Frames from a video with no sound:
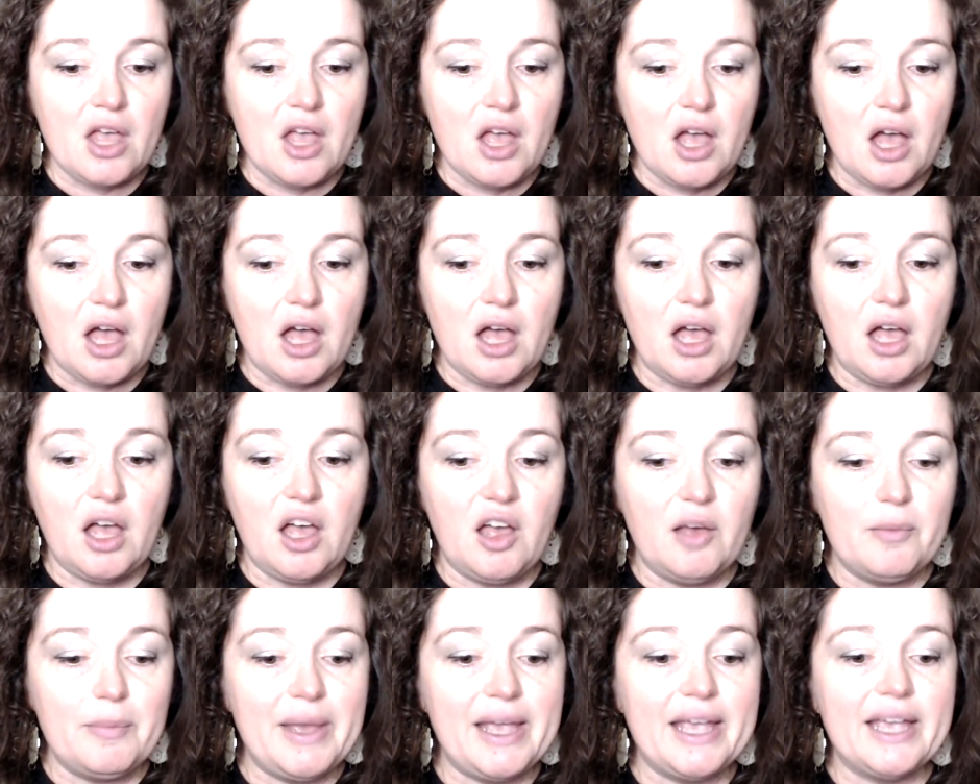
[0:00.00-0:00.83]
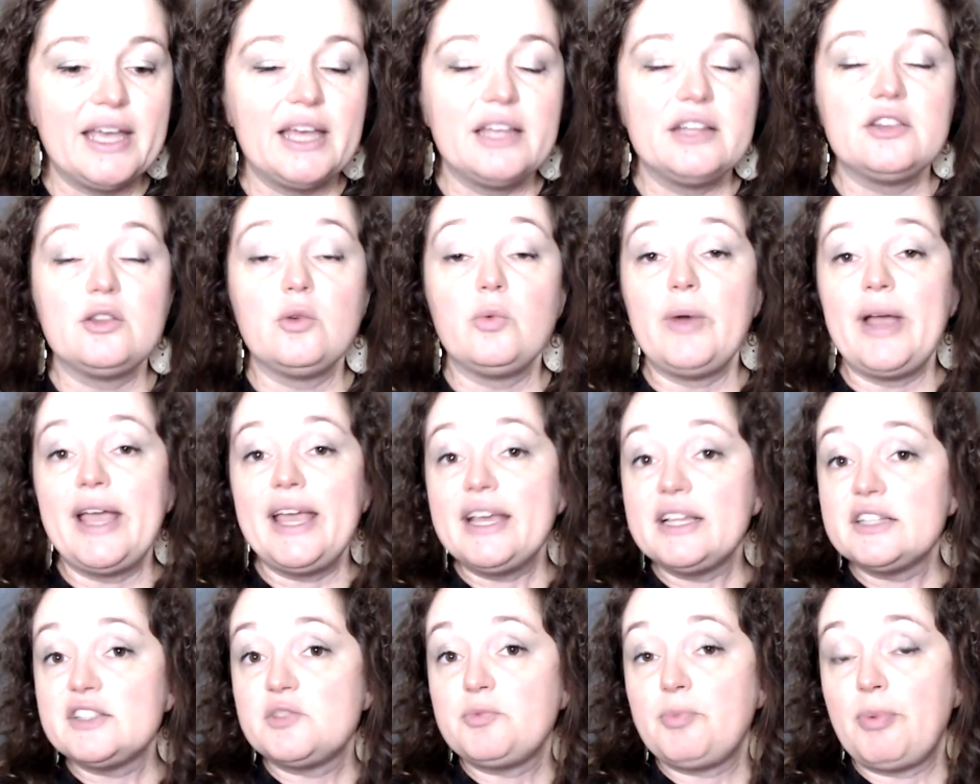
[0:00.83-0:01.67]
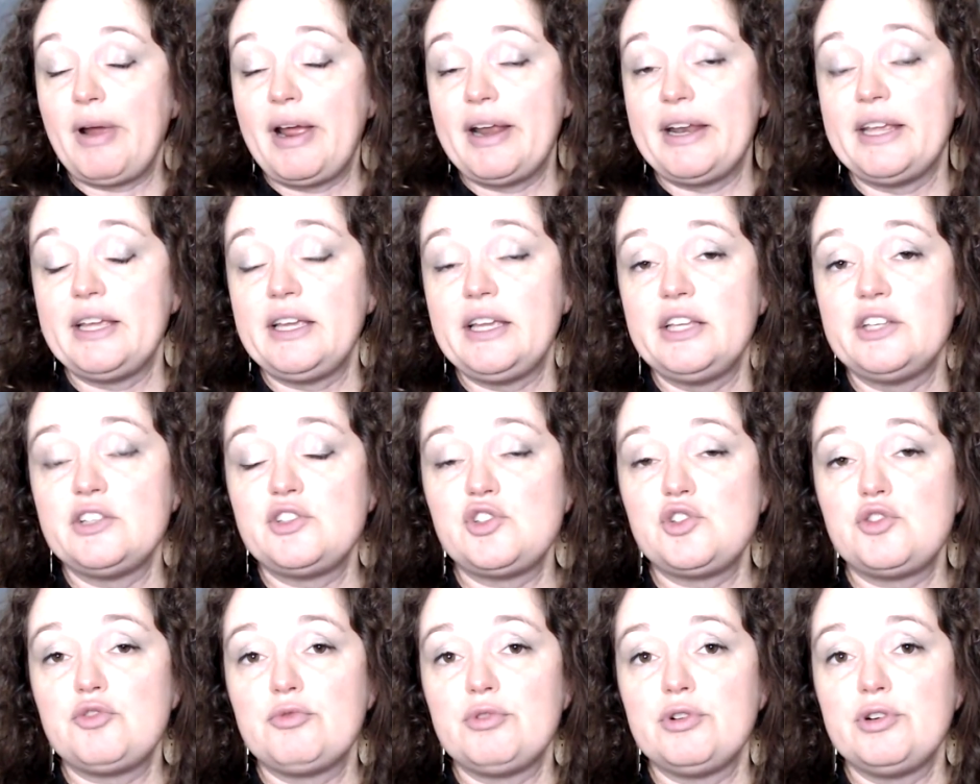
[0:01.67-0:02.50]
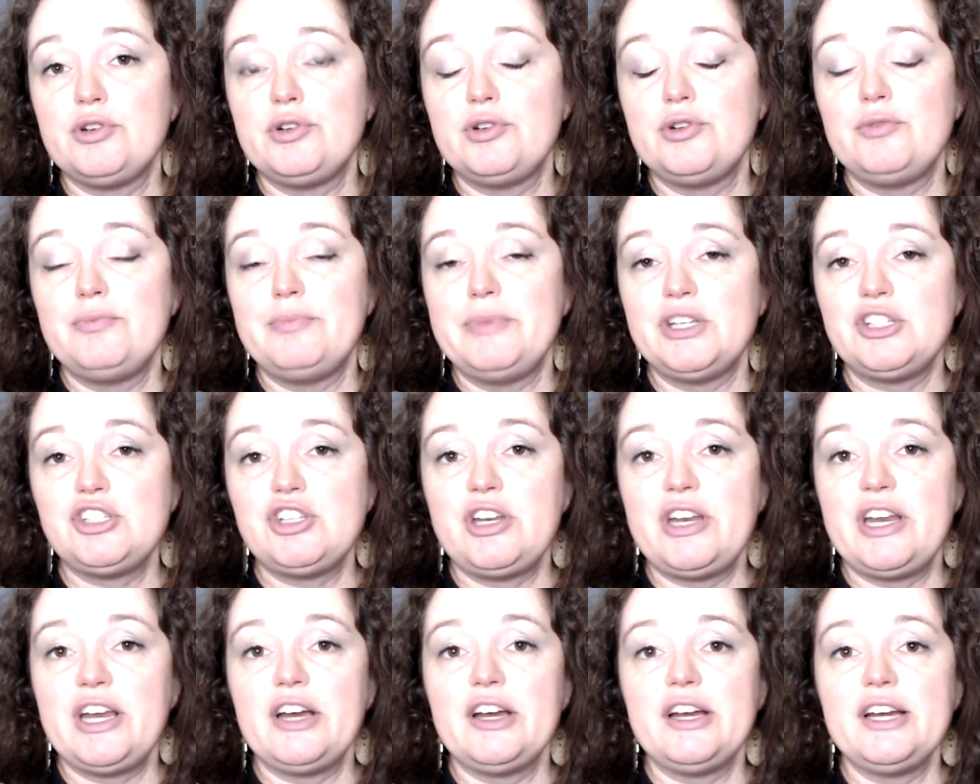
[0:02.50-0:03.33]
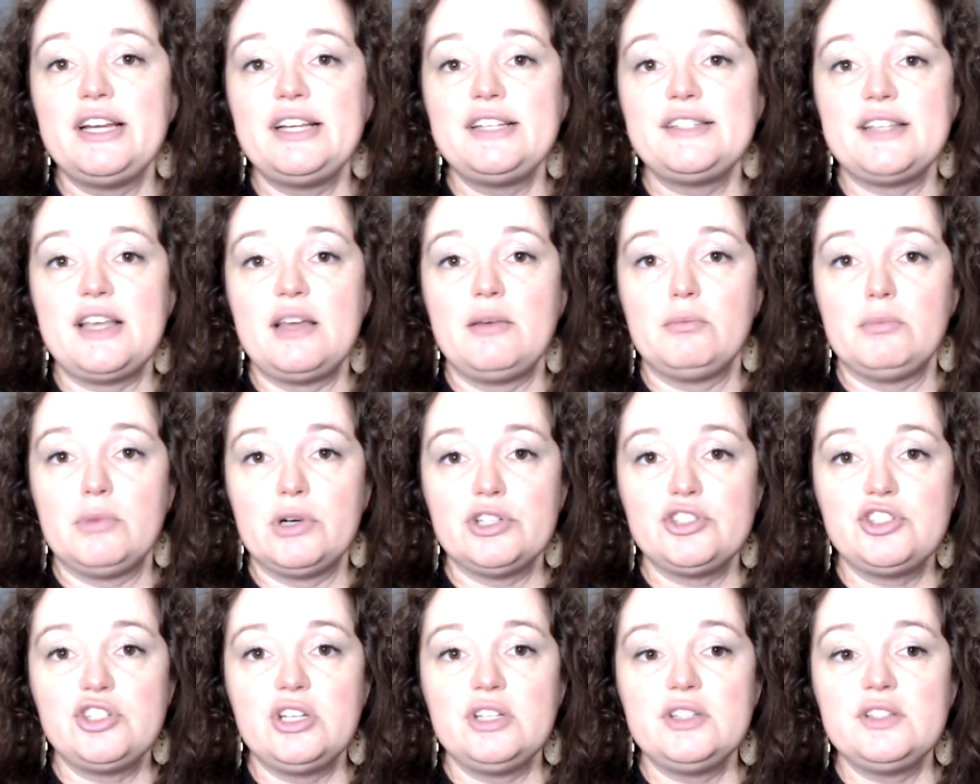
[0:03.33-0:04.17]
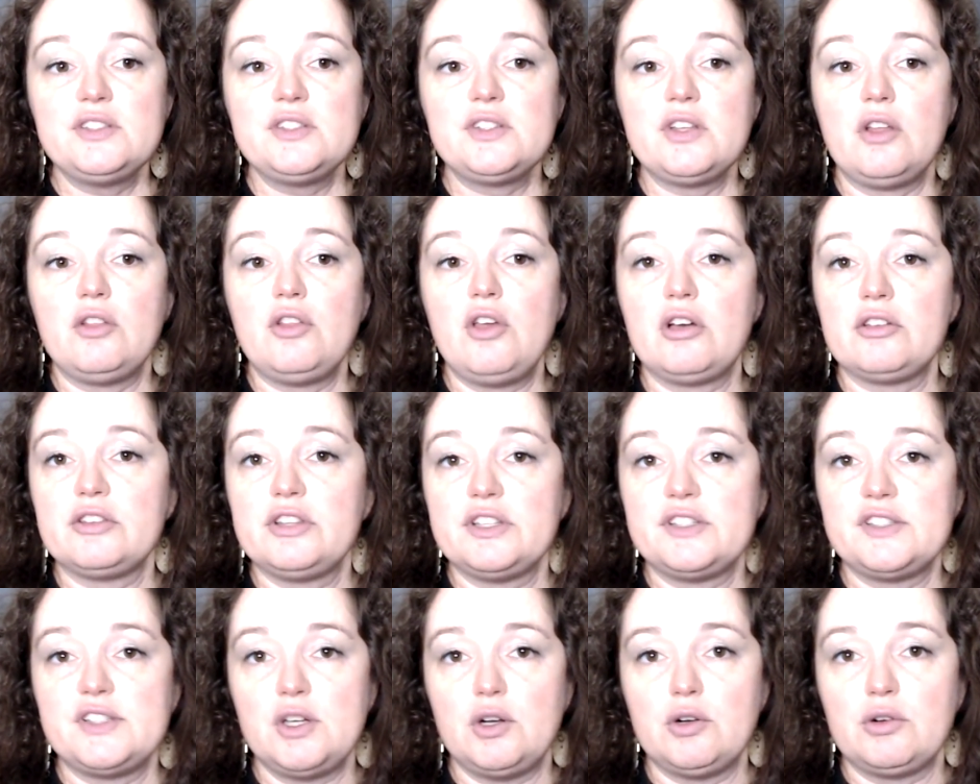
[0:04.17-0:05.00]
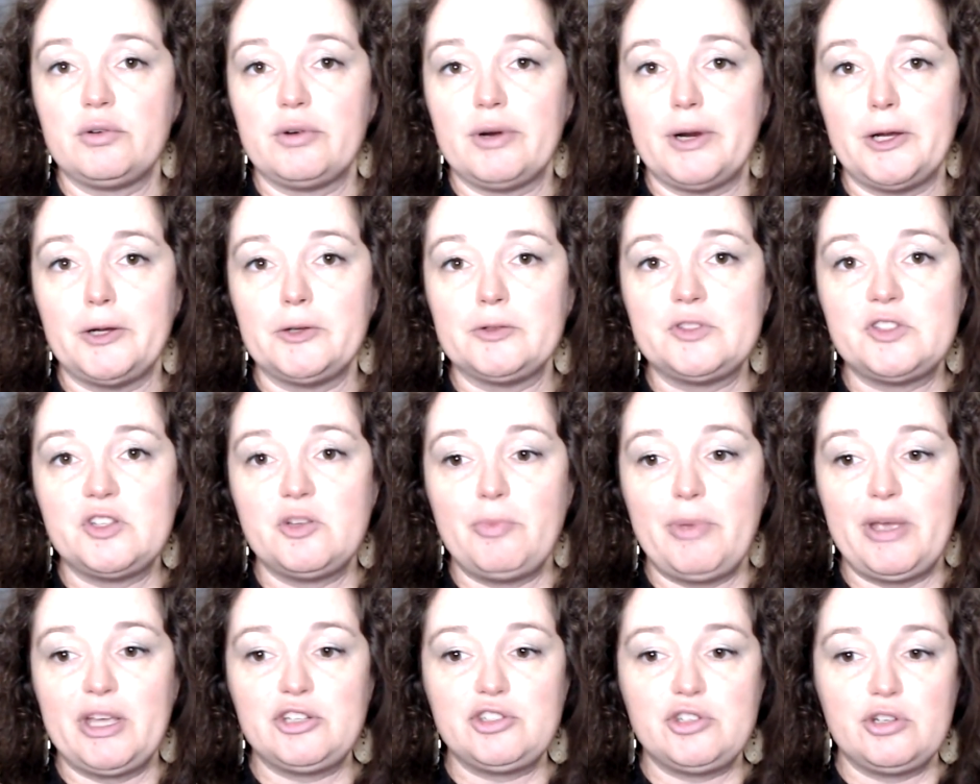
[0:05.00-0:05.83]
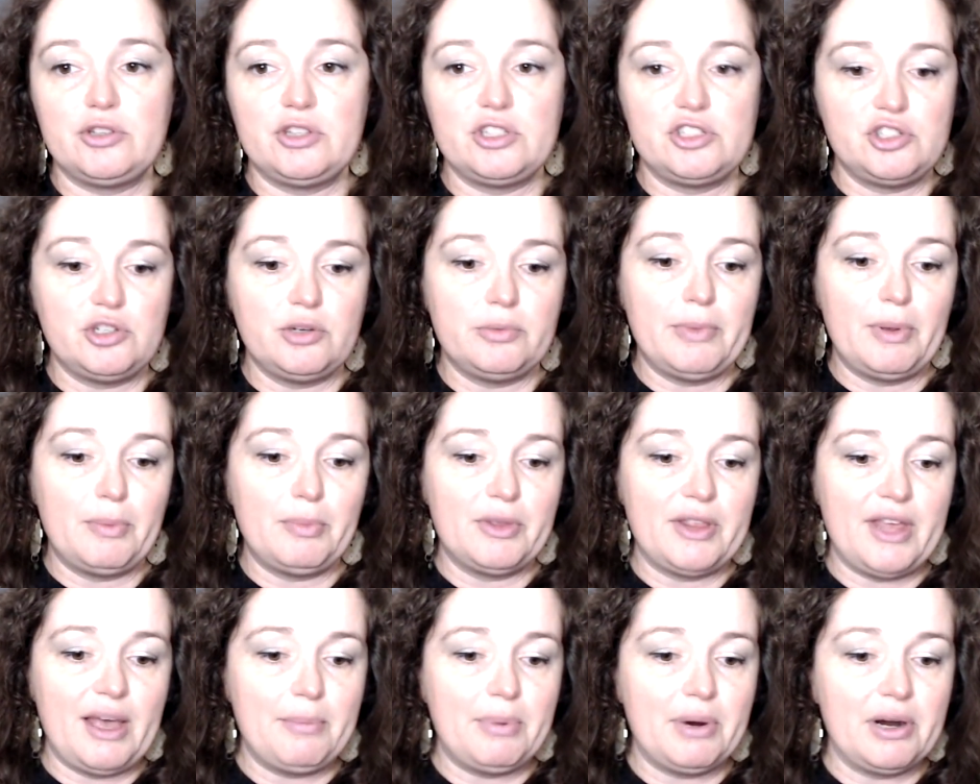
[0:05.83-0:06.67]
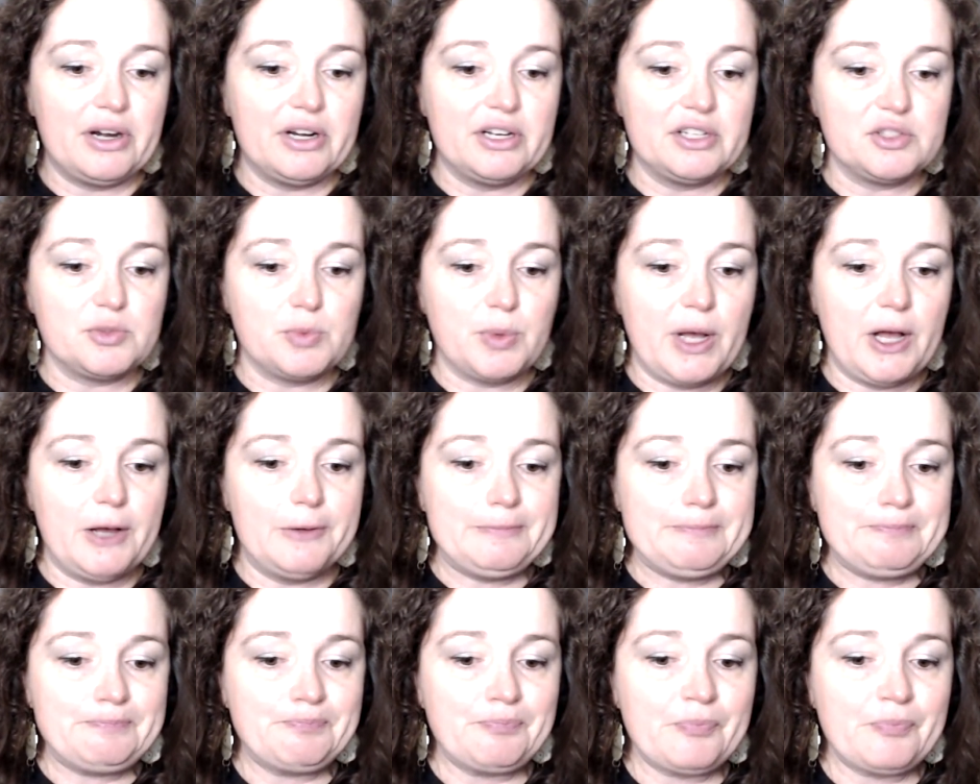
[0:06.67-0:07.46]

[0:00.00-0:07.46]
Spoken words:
And the way it's spreading is through missionaries and merchants along the Silk Road. So make sure that you remember that part as well.